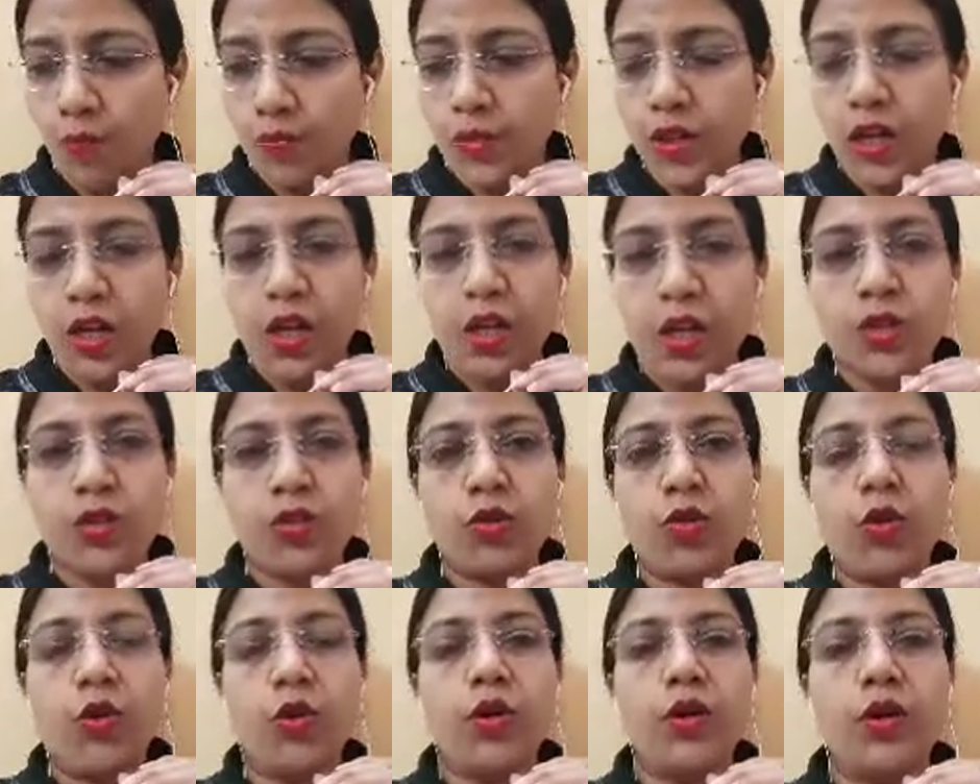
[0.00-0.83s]
So,
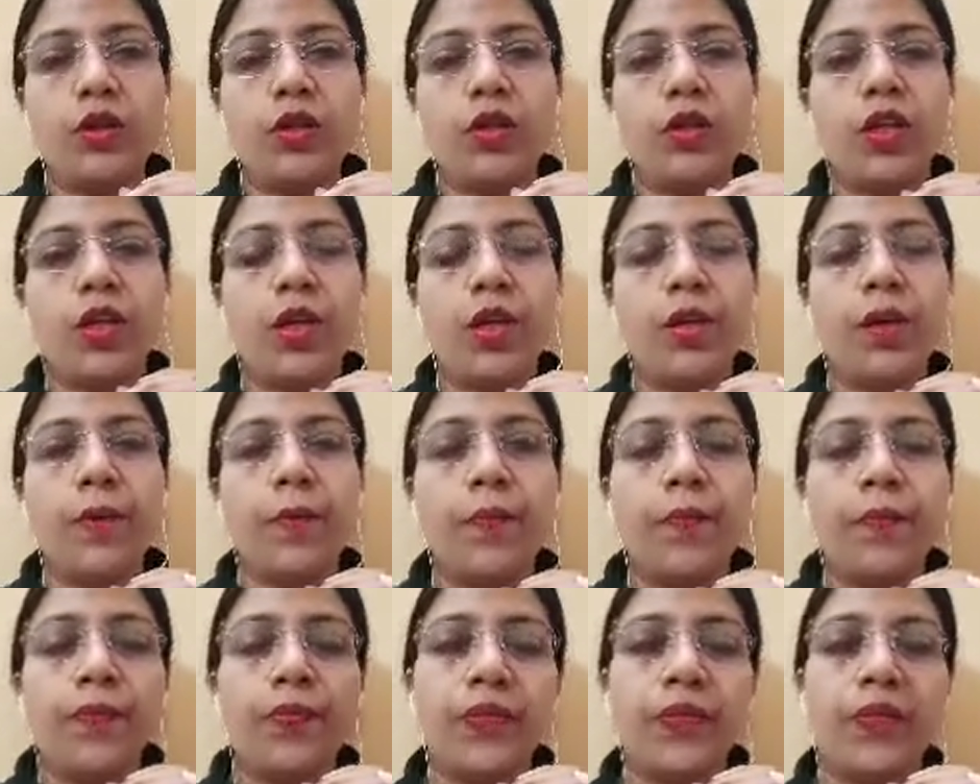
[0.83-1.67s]
now
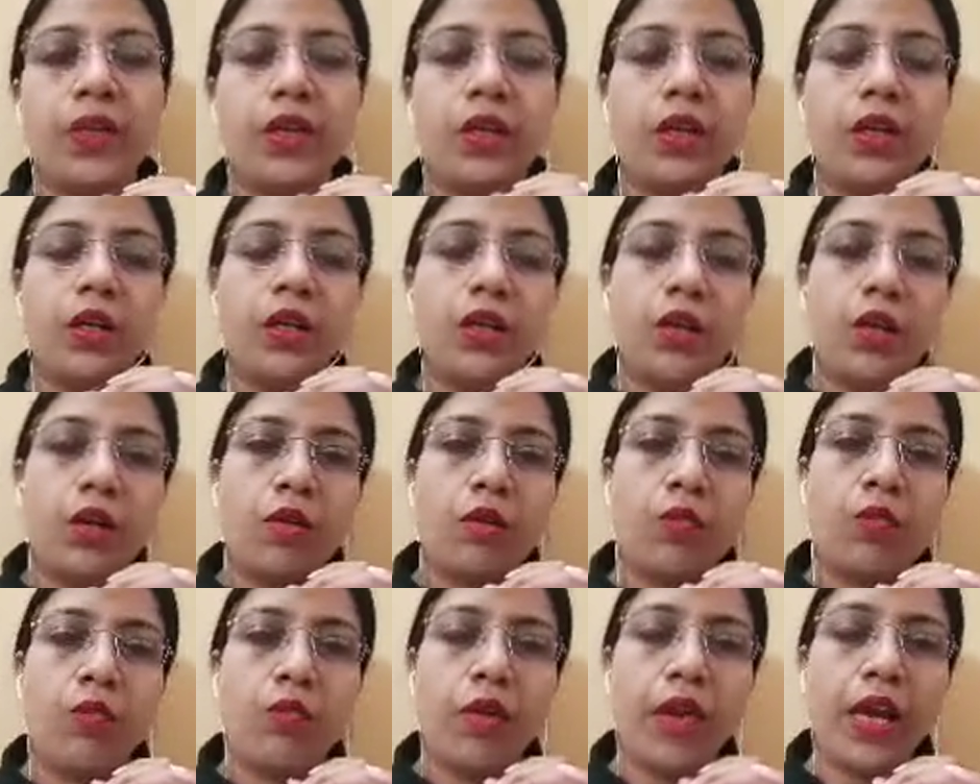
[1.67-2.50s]
the way